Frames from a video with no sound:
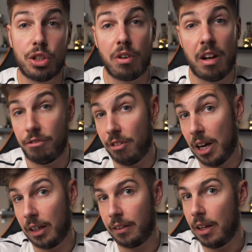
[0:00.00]
try and
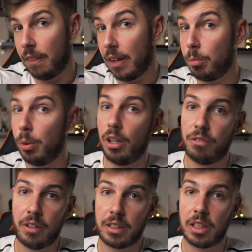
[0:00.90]
find that
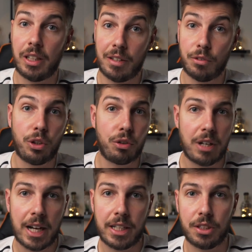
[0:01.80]
perfect level
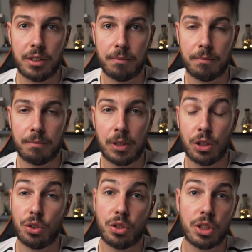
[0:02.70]
horizon.
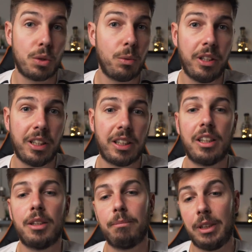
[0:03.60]
Does this work?
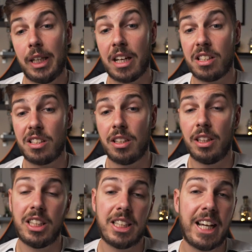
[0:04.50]
Yes.
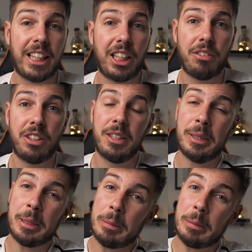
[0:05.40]
Is it accurate?